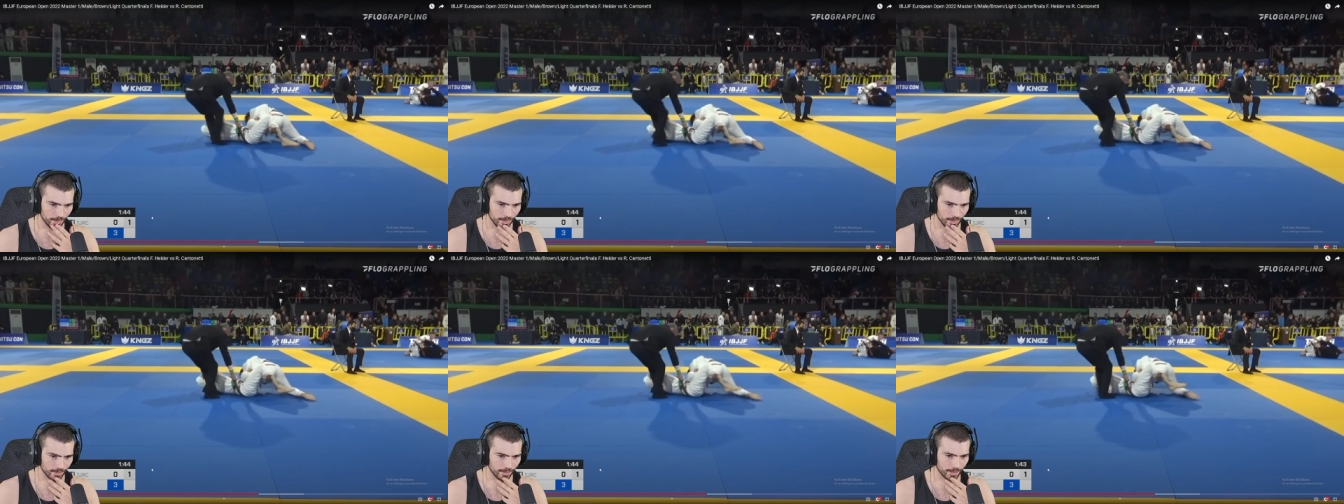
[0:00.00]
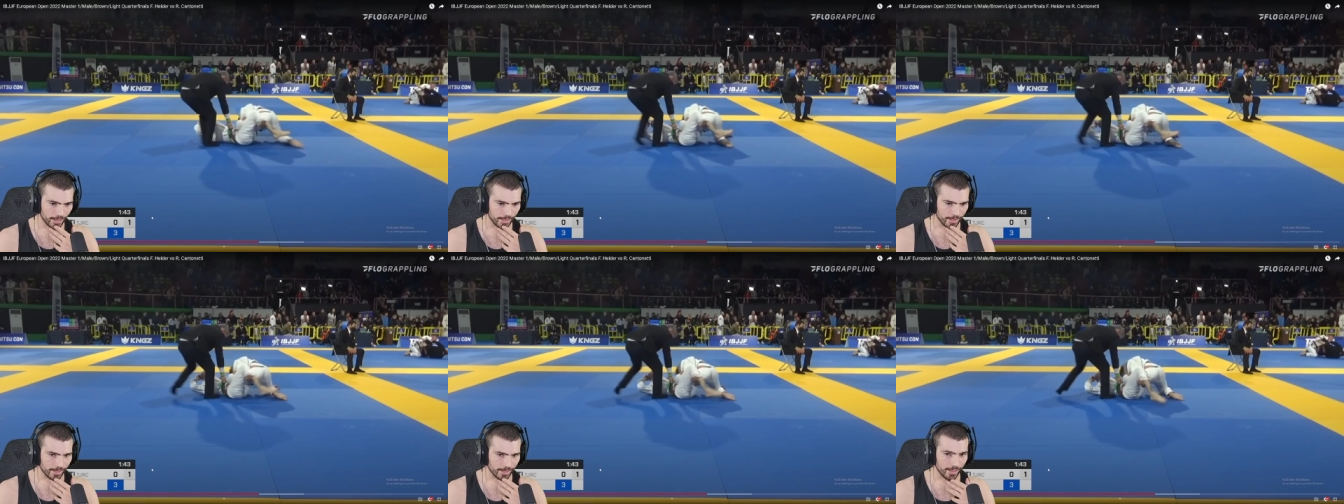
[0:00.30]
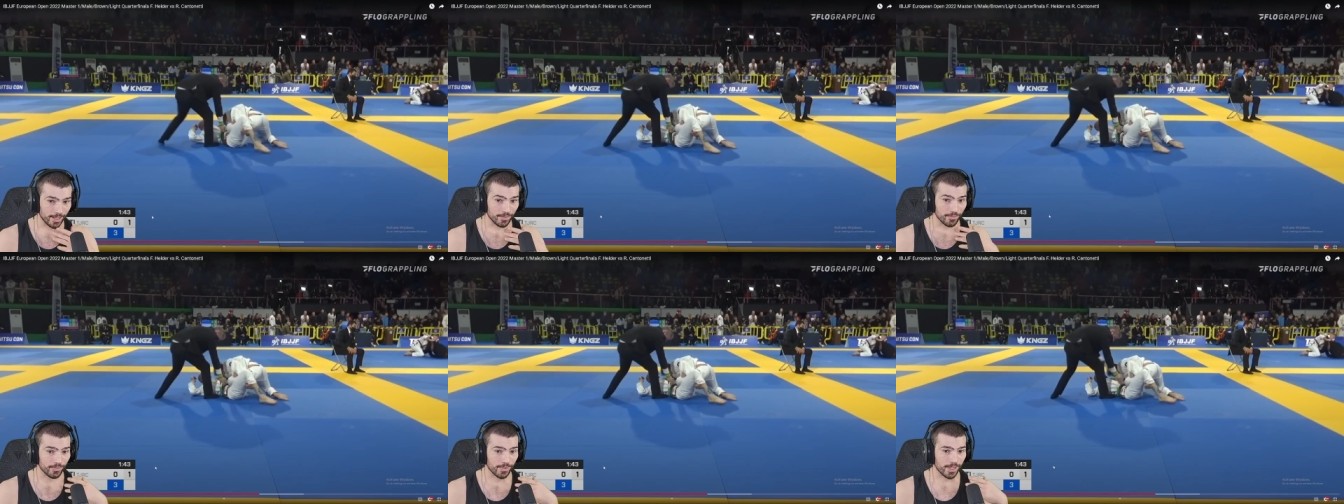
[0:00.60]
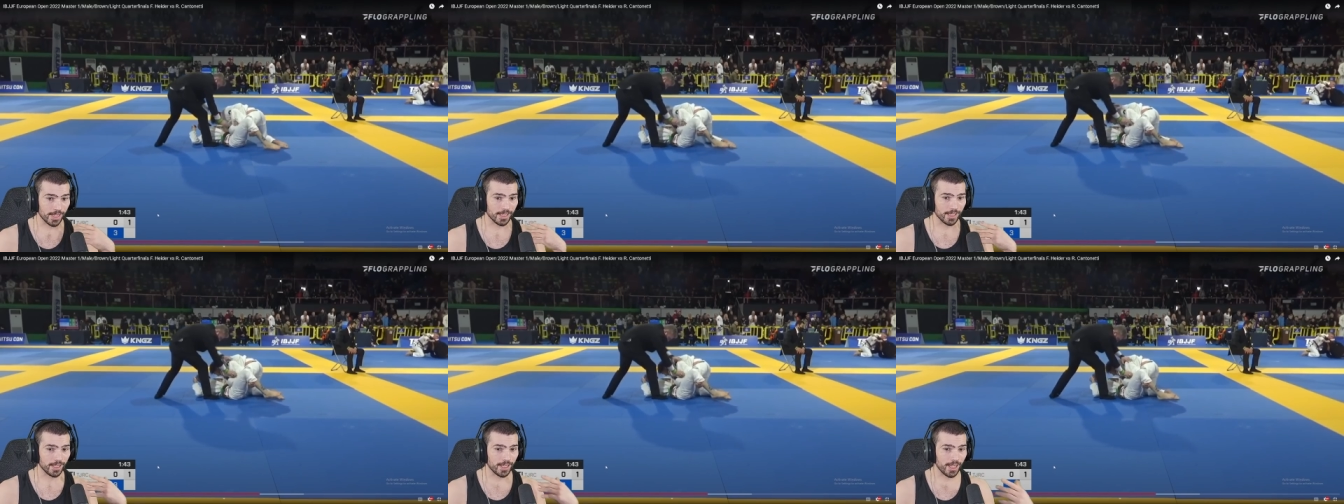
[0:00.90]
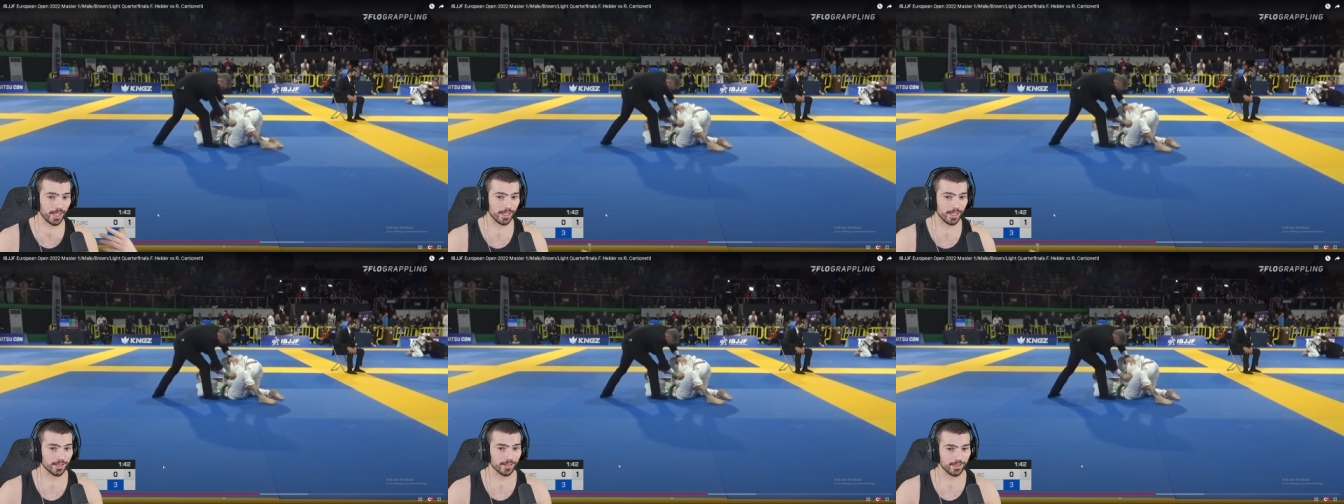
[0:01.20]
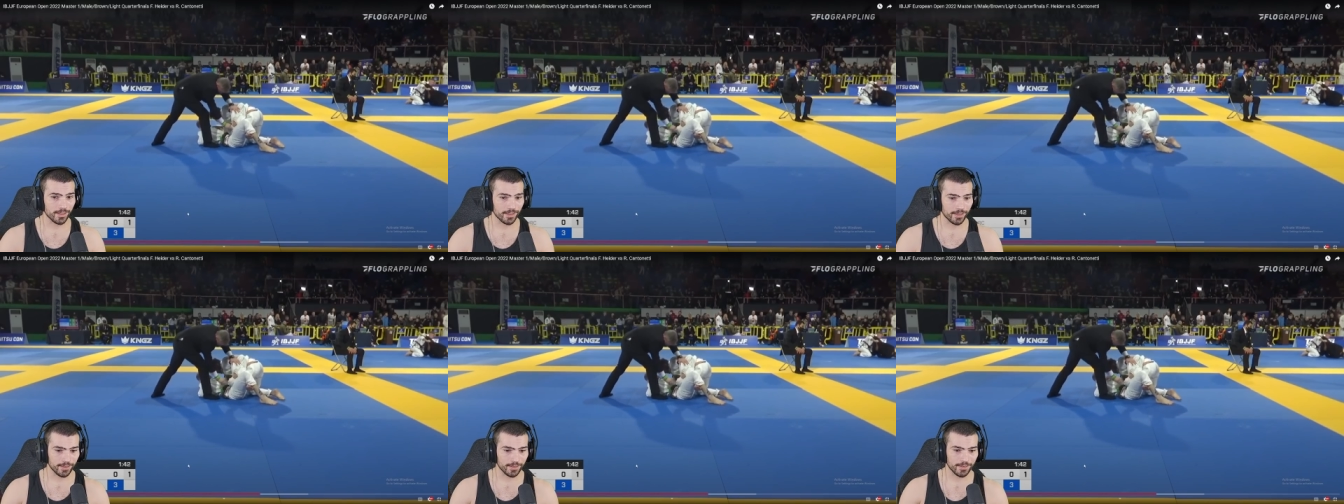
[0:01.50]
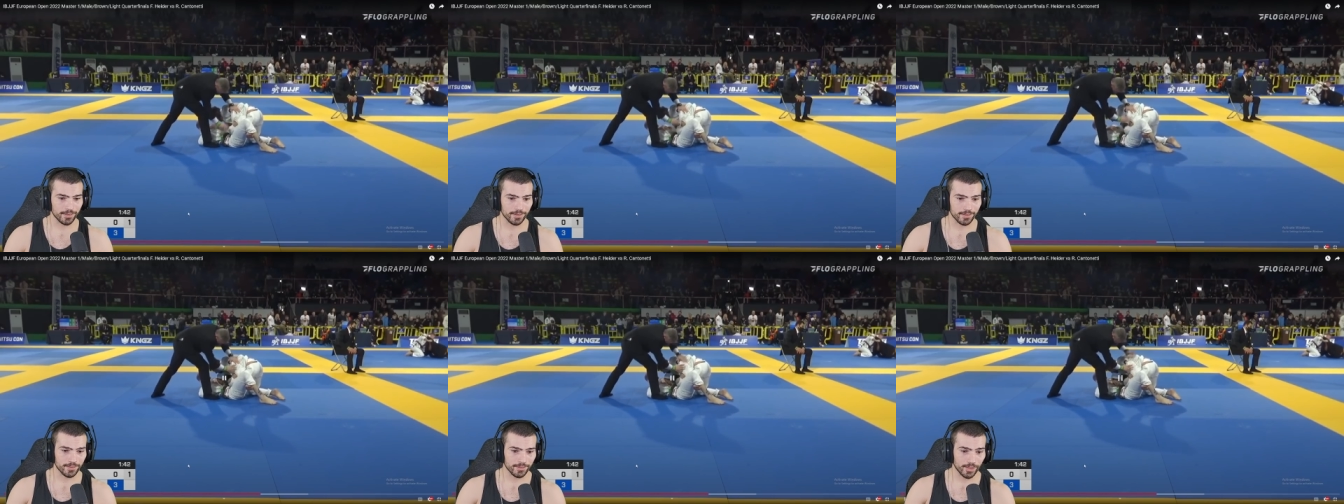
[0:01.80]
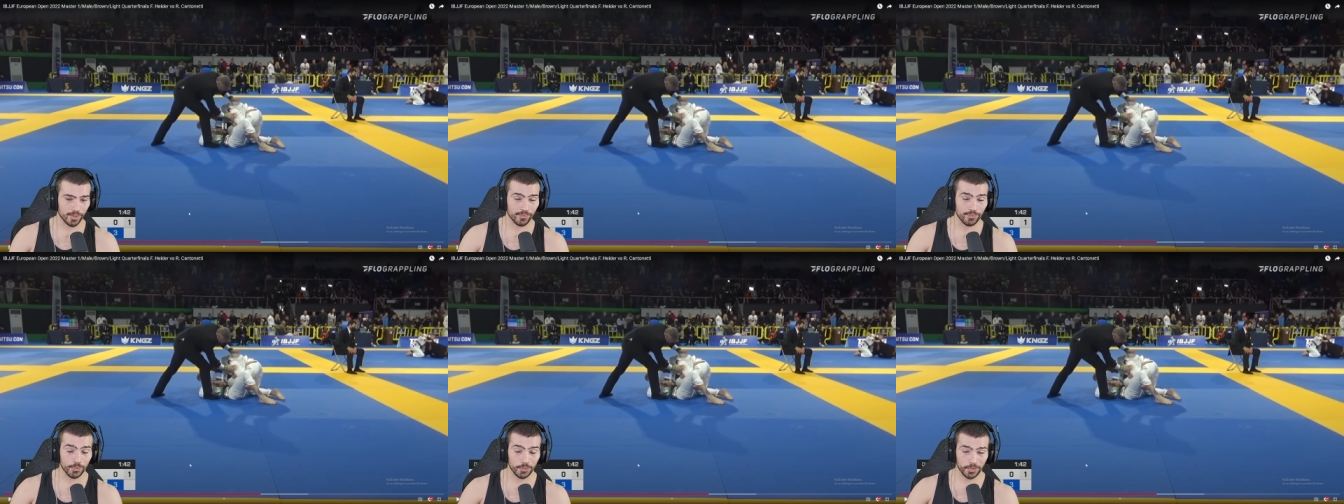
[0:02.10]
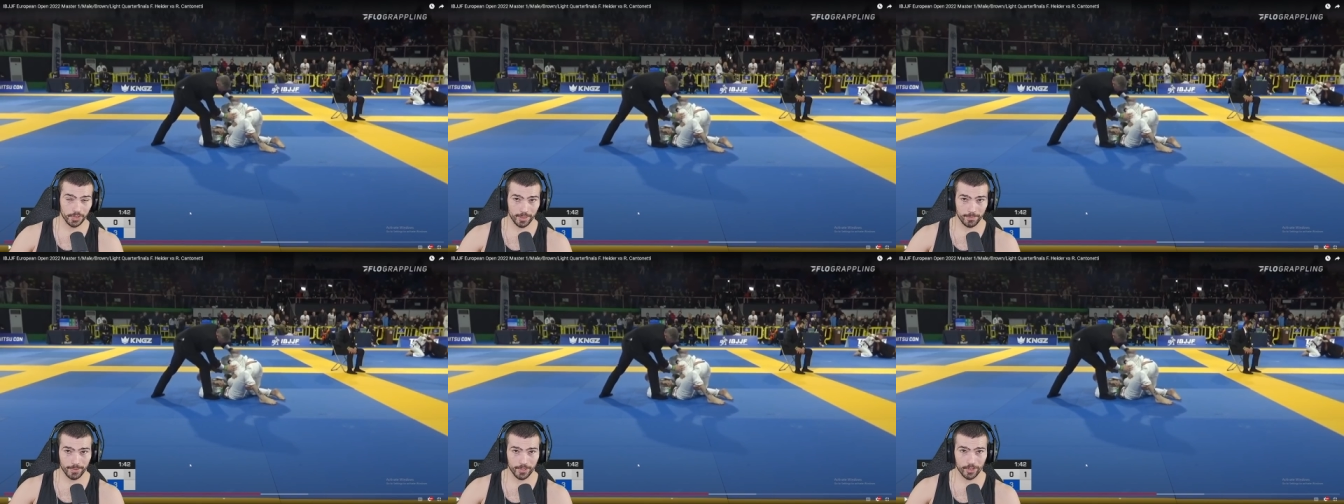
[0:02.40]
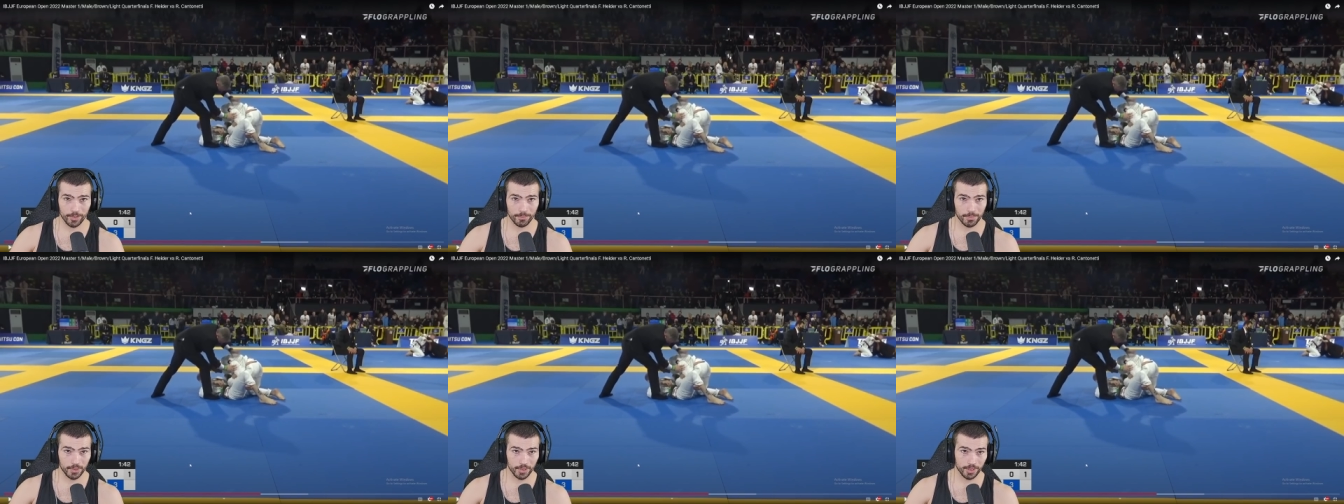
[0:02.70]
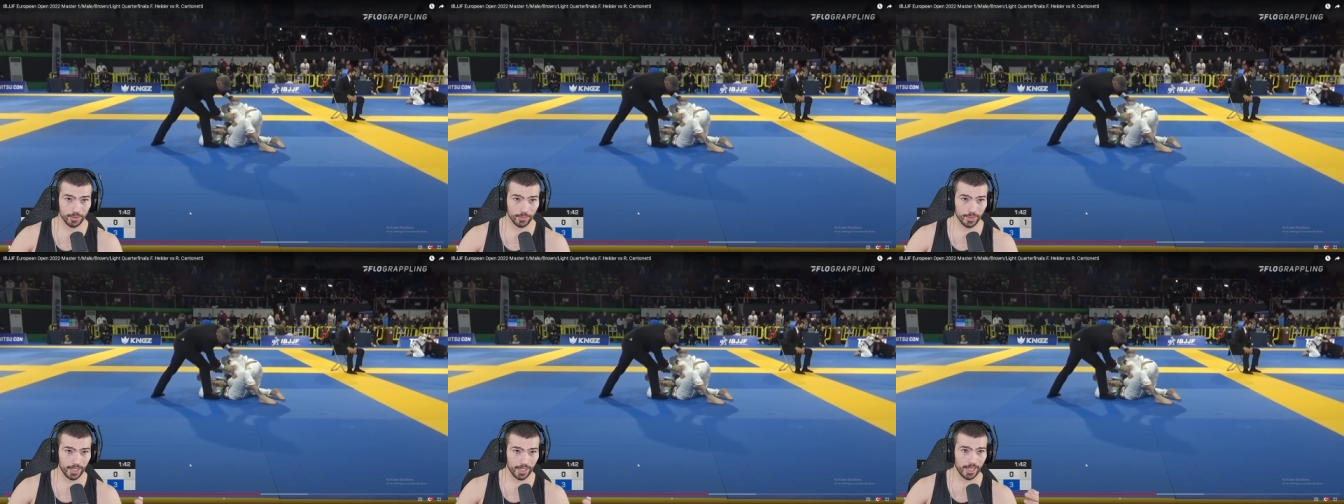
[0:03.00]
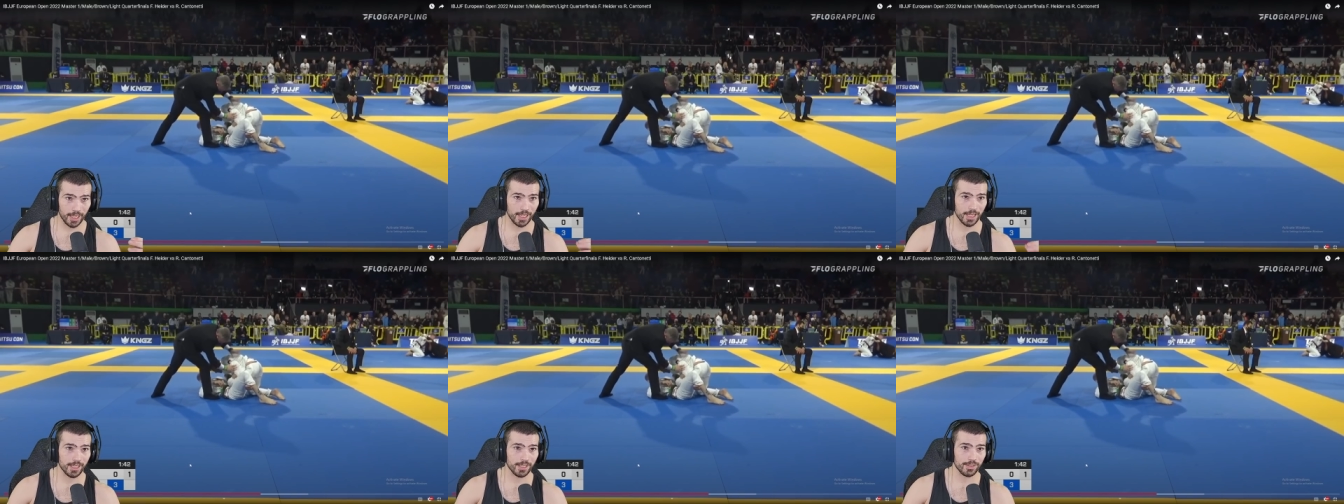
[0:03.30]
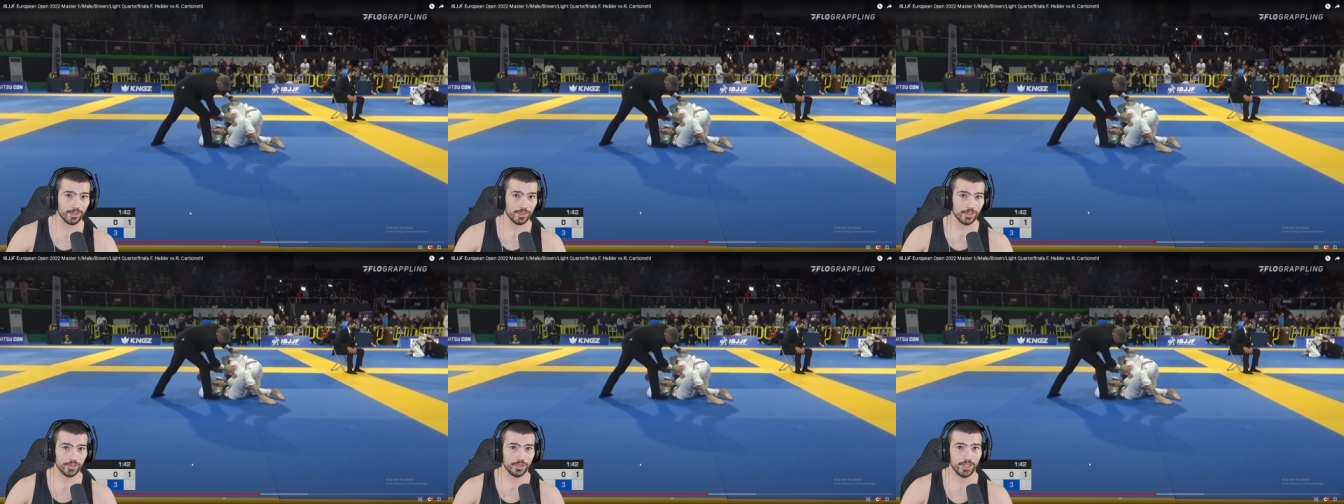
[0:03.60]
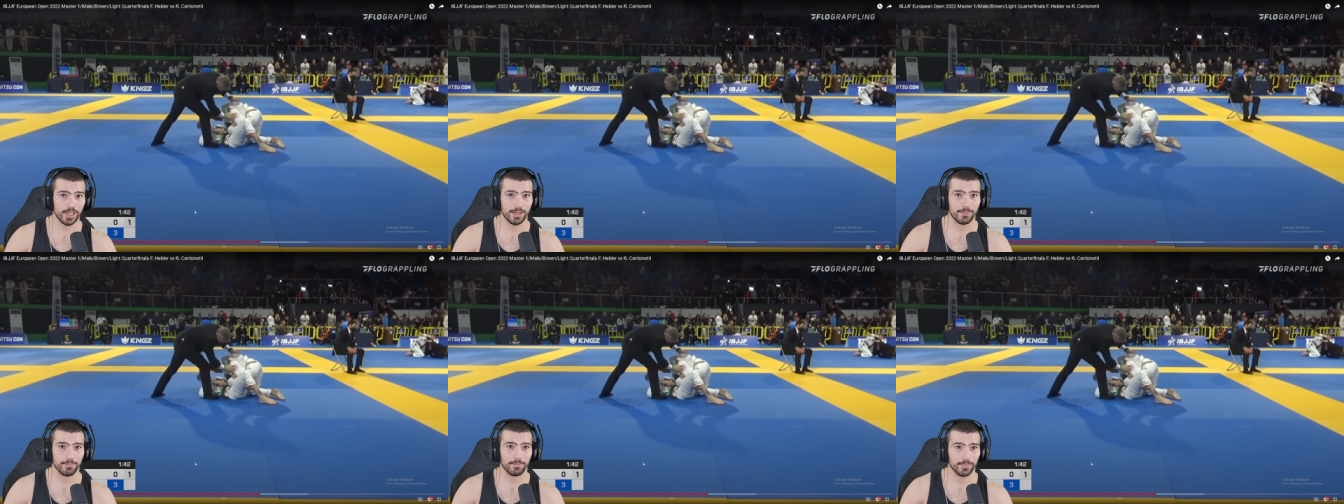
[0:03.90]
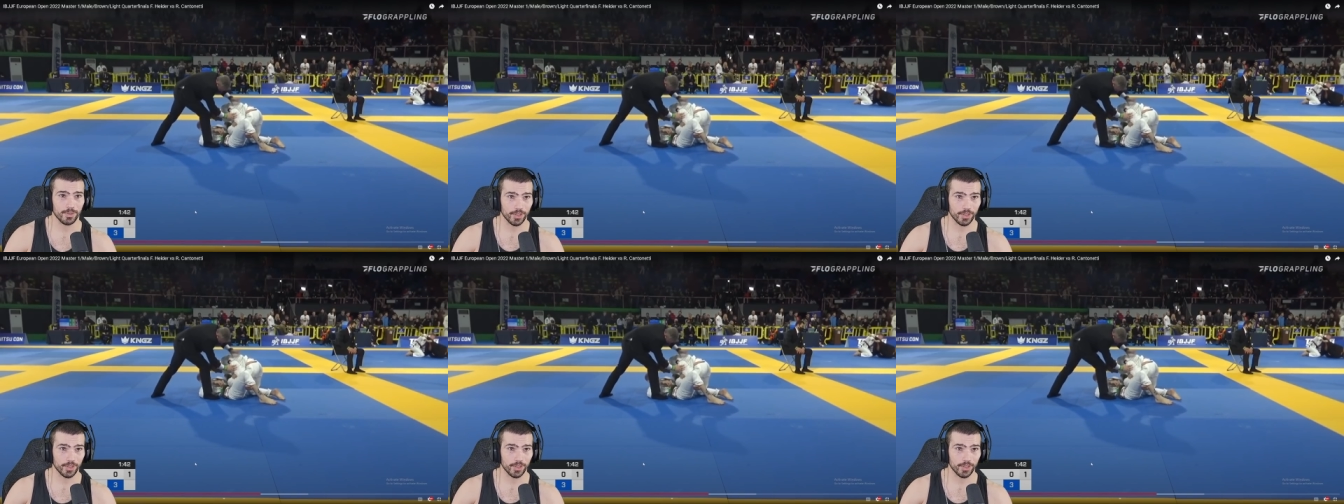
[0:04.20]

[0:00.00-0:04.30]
like if I can avoid the Berimbolo and get